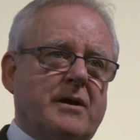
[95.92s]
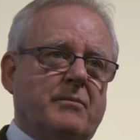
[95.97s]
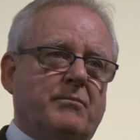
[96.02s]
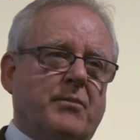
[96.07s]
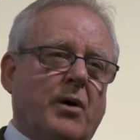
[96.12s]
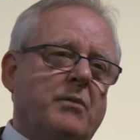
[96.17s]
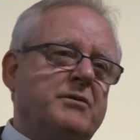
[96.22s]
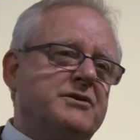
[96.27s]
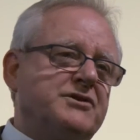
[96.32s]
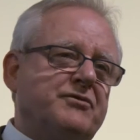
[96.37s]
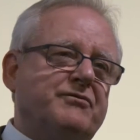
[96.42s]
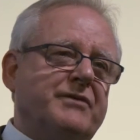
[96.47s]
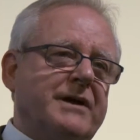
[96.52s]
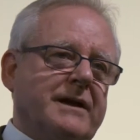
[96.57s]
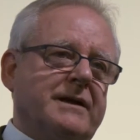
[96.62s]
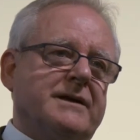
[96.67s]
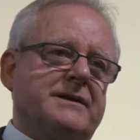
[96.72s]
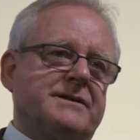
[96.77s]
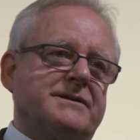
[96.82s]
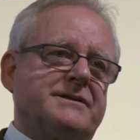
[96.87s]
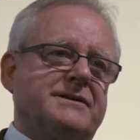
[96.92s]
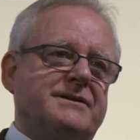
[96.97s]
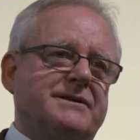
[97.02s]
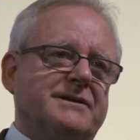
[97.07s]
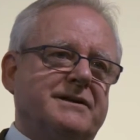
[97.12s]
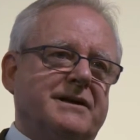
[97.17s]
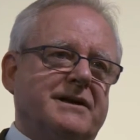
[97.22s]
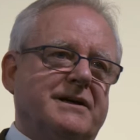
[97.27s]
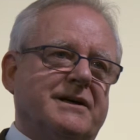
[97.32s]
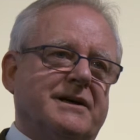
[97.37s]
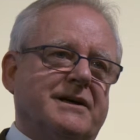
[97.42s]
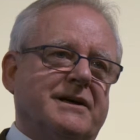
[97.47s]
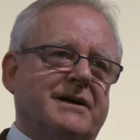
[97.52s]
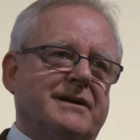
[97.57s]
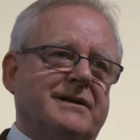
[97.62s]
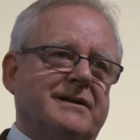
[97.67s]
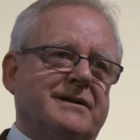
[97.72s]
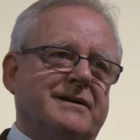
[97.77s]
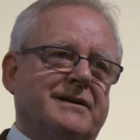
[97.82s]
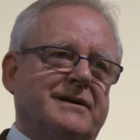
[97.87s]
Bob is a realist
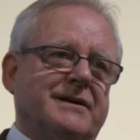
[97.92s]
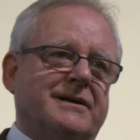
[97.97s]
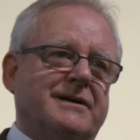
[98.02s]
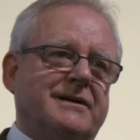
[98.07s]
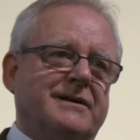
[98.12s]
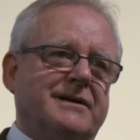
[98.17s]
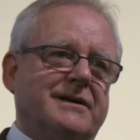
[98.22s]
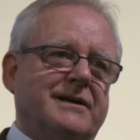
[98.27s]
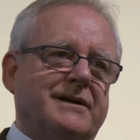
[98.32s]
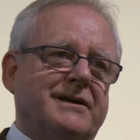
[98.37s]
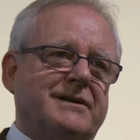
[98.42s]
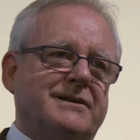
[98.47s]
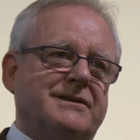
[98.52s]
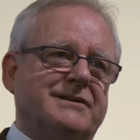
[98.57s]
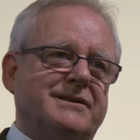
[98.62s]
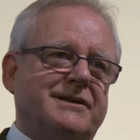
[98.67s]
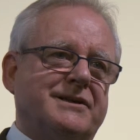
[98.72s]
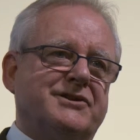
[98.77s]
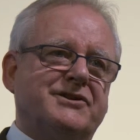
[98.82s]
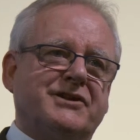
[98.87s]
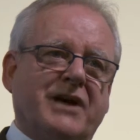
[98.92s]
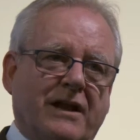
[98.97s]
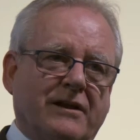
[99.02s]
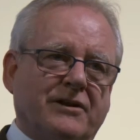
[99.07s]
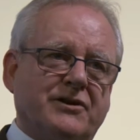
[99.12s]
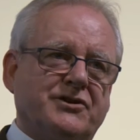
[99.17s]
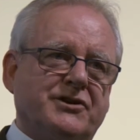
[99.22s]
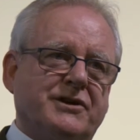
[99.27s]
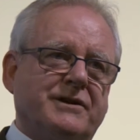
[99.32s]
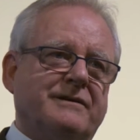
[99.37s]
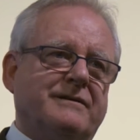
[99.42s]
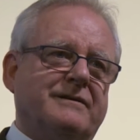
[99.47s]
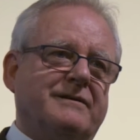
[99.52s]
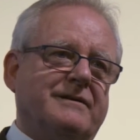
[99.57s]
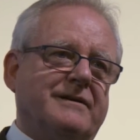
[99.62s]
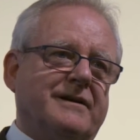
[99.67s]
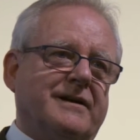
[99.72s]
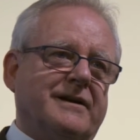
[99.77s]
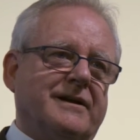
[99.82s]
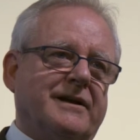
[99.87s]
and he's challenging,
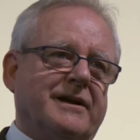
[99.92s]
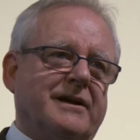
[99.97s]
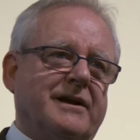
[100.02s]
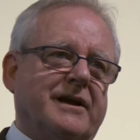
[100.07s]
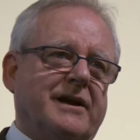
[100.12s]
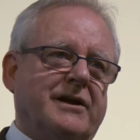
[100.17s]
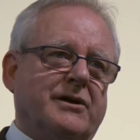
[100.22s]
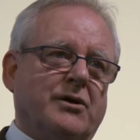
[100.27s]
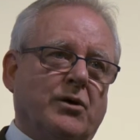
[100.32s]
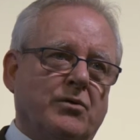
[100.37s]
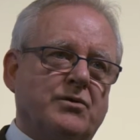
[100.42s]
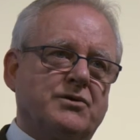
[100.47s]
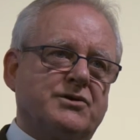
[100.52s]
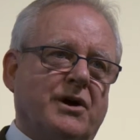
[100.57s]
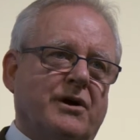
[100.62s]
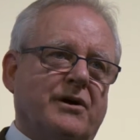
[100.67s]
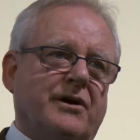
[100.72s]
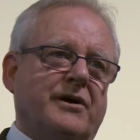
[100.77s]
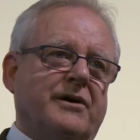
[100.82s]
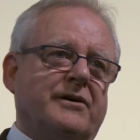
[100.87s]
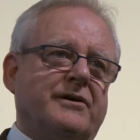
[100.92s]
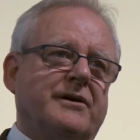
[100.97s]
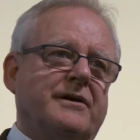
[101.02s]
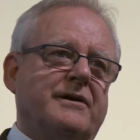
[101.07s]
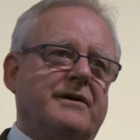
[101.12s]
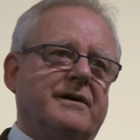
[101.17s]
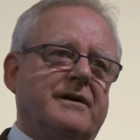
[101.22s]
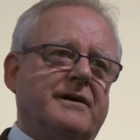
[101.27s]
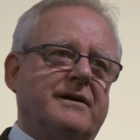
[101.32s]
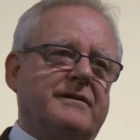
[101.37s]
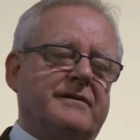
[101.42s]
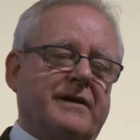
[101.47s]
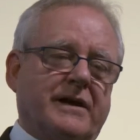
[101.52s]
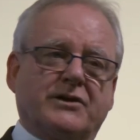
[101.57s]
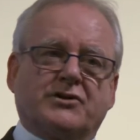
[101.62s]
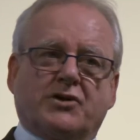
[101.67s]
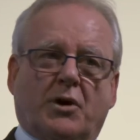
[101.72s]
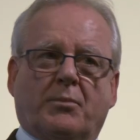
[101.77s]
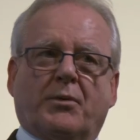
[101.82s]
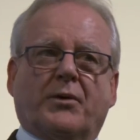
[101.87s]
and he knows how
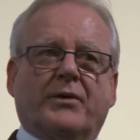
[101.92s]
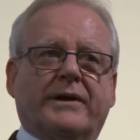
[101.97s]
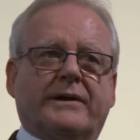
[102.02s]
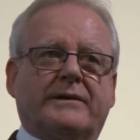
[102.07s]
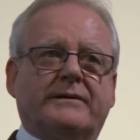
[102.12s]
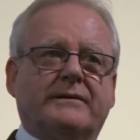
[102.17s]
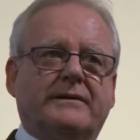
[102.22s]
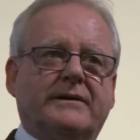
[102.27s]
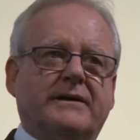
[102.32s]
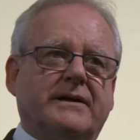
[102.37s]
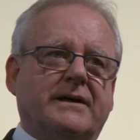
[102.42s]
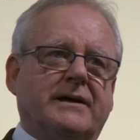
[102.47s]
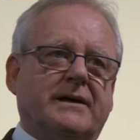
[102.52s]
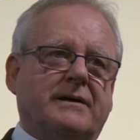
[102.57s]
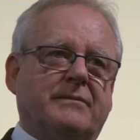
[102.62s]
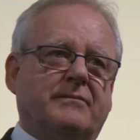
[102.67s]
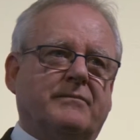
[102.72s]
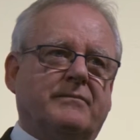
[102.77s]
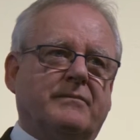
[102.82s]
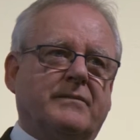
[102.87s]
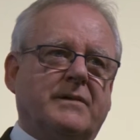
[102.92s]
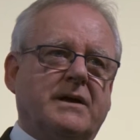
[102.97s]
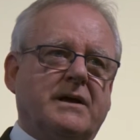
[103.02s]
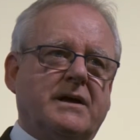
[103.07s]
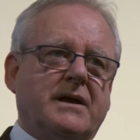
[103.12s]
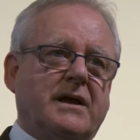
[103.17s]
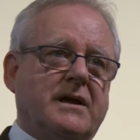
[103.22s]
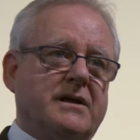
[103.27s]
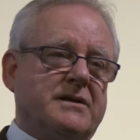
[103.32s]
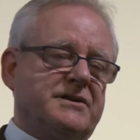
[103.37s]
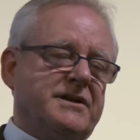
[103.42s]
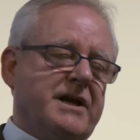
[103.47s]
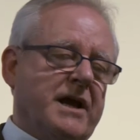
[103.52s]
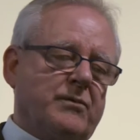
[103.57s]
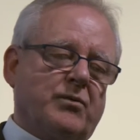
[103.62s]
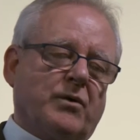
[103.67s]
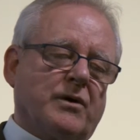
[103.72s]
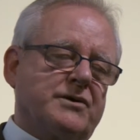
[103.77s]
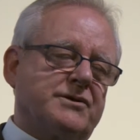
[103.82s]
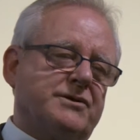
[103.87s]
things operate. His
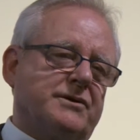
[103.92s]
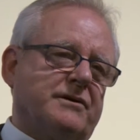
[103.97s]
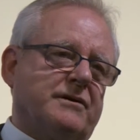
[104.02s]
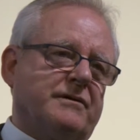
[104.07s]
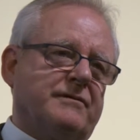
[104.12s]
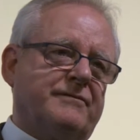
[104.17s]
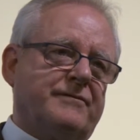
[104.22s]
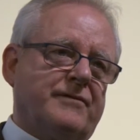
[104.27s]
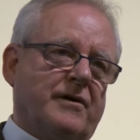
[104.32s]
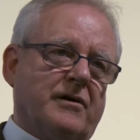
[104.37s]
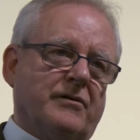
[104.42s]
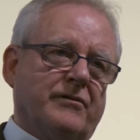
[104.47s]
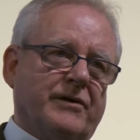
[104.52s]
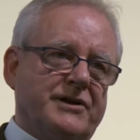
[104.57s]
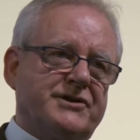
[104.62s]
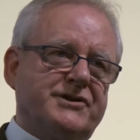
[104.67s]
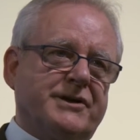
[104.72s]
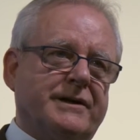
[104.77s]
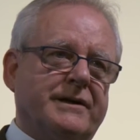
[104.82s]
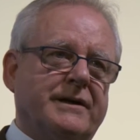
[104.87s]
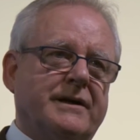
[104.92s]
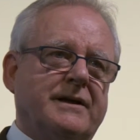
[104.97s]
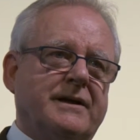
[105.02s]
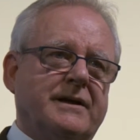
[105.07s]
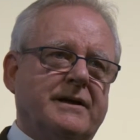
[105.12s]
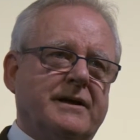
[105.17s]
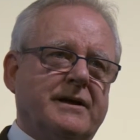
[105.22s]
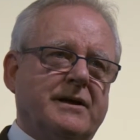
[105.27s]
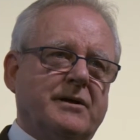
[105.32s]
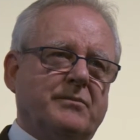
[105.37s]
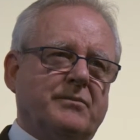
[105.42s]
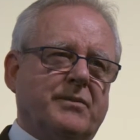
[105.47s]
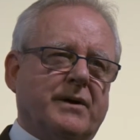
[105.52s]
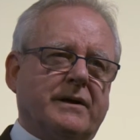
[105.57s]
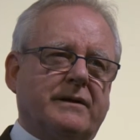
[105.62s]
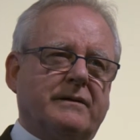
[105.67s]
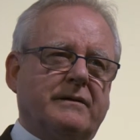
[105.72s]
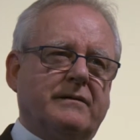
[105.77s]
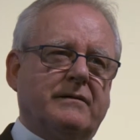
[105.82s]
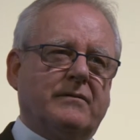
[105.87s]
networks are far-reaching,
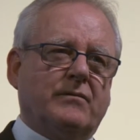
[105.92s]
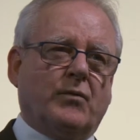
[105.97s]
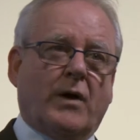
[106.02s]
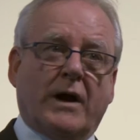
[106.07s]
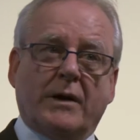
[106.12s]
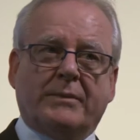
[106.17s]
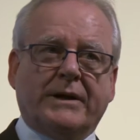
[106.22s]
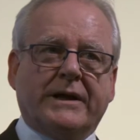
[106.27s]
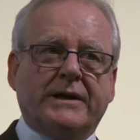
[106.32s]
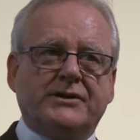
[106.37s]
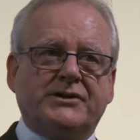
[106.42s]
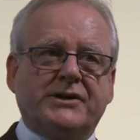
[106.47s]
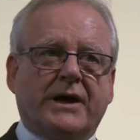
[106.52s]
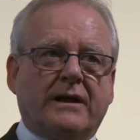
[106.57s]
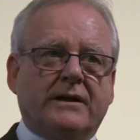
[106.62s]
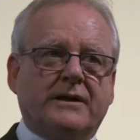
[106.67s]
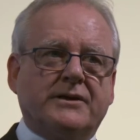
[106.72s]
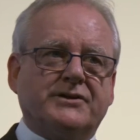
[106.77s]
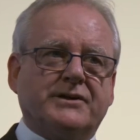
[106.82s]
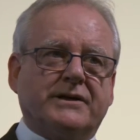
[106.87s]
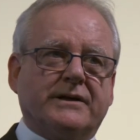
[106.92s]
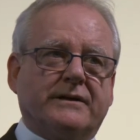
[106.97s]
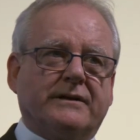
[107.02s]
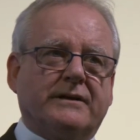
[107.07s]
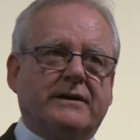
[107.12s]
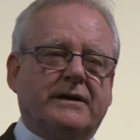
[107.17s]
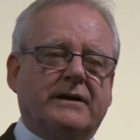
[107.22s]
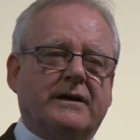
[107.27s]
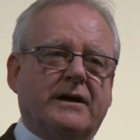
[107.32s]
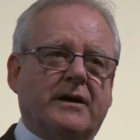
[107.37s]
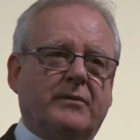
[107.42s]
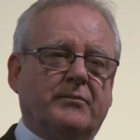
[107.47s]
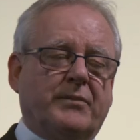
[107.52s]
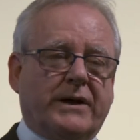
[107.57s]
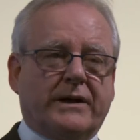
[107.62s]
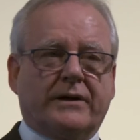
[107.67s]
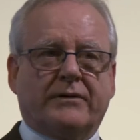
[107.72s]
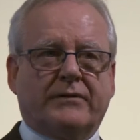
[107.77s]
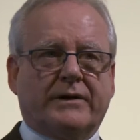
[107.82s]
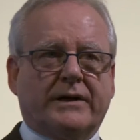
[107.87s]
but while being challenging and
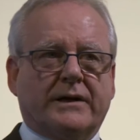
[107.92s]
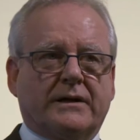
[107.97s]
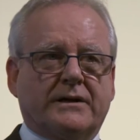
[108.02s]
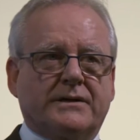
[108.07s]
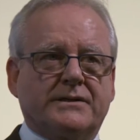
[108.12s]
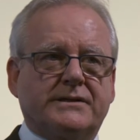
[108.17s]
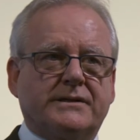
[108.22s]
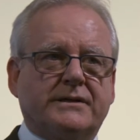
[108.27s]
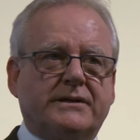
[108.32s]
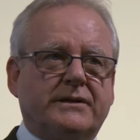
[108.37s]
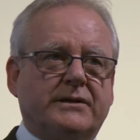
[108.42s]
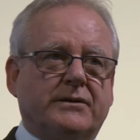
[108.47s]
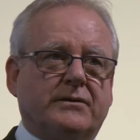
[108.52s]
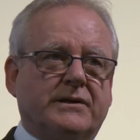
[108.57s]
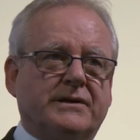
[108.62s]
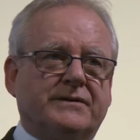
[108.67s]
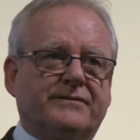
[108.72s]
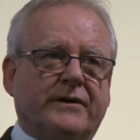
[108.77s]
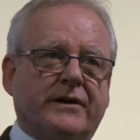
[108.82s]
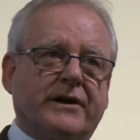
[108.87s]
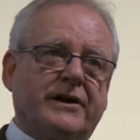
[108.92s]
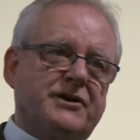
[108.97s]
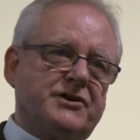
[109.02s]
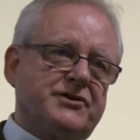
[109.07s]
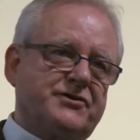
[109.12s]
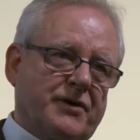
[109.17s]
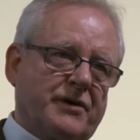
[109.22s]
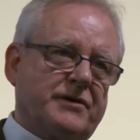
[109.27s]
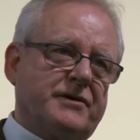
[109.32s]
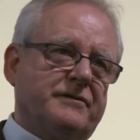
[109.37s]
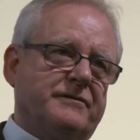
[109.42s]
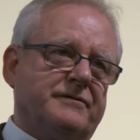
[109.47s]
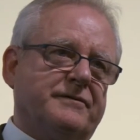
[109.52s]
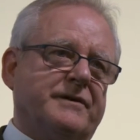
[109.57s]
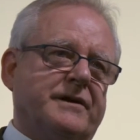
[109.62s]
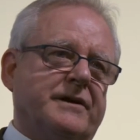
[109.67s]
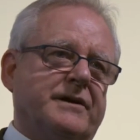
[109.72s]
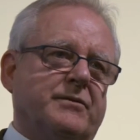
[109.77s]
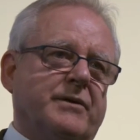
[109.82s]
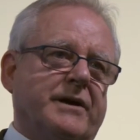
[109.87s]
being a realist, he's very constructive
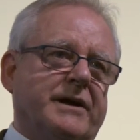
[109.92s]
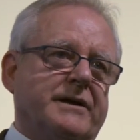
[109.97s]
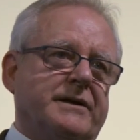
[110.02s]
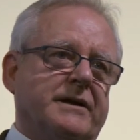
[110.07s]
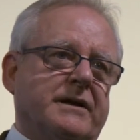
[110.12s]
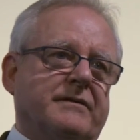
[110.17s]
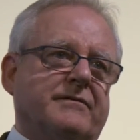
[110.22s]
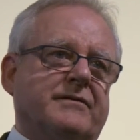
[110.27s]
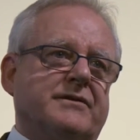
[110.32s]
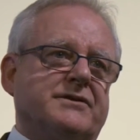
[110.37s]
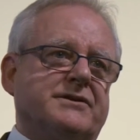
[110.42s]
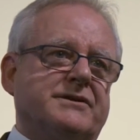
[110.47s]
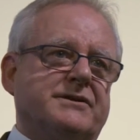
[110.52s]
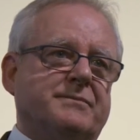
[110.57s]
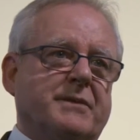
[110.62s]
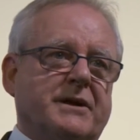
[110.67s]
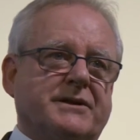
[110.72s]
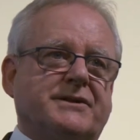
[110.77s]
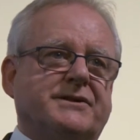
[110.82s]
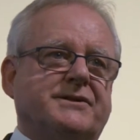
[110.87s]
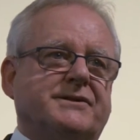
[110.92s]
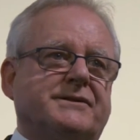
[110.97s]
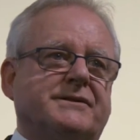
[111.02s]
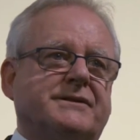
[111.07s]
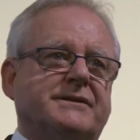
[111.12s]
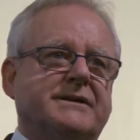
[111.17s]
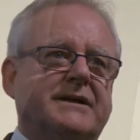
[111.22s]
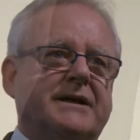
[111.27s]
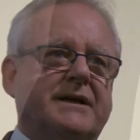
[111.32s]
in the way he delivers his messages.